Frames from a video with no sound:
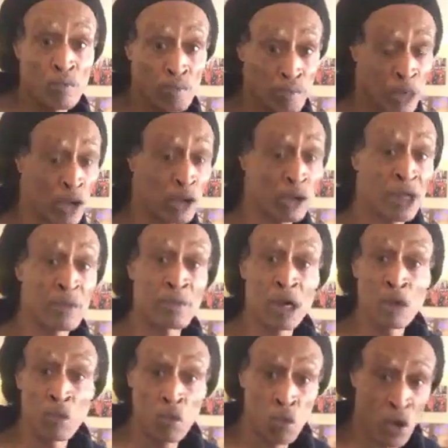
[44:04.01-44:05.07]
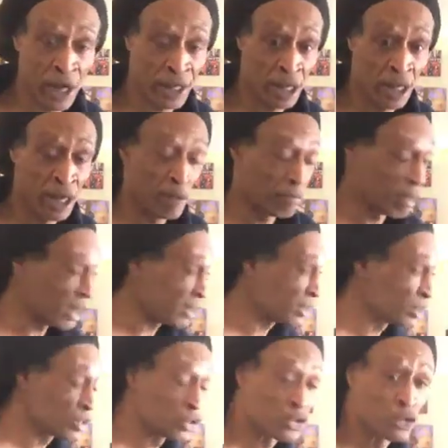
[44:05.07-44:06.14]
It will blow them away,
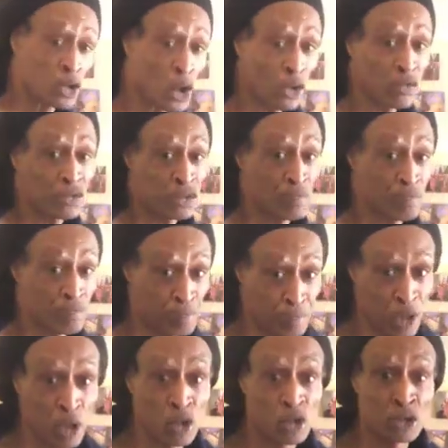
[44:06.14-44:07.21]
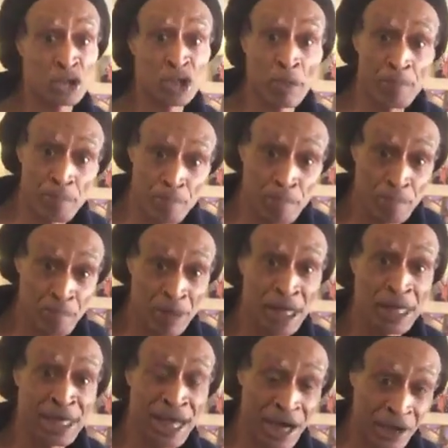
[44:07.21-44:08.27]
but it is not built to
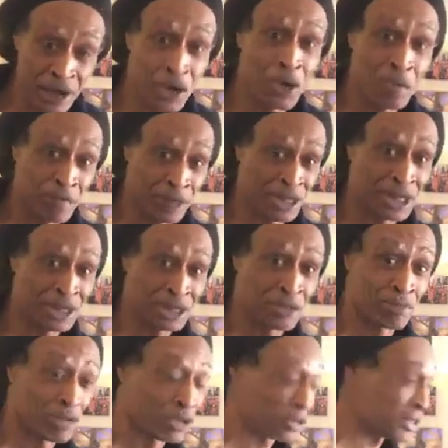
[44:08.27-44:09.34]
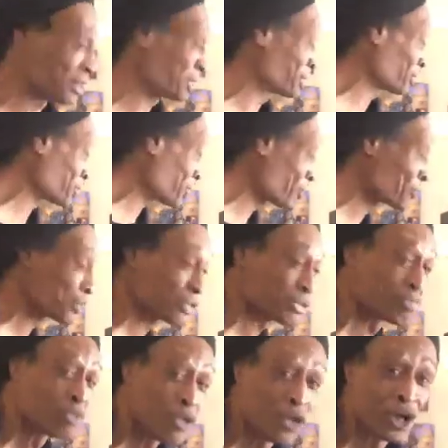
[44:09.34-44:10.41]
be a competition box. It is
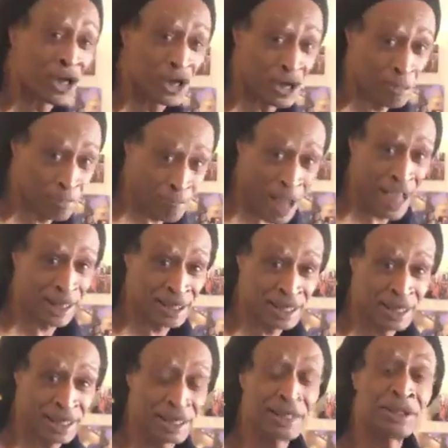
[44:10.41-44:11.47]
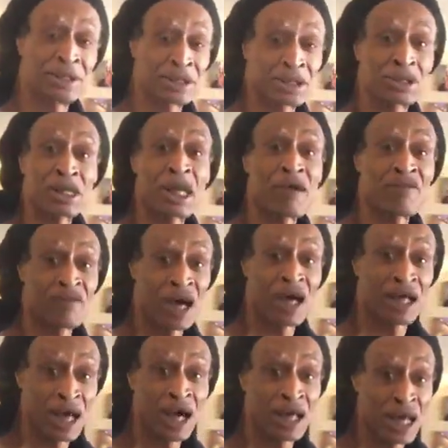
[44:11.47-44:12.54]
so small and compact. It's just
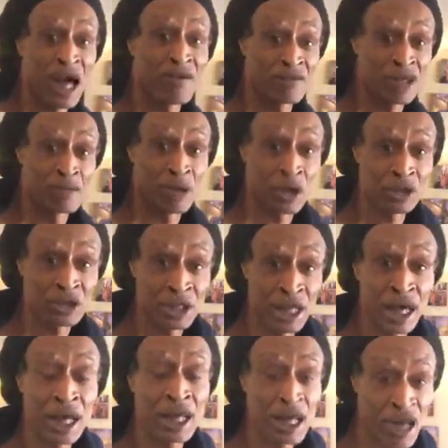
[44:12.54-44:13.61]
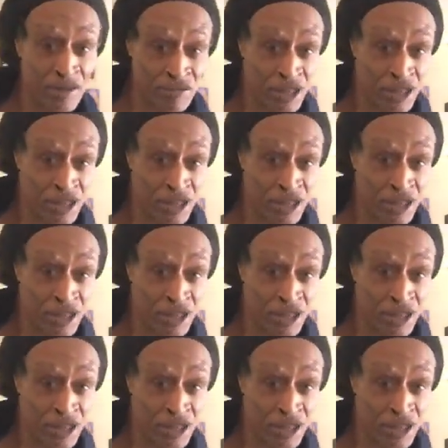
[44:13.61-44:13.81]
a lovely box,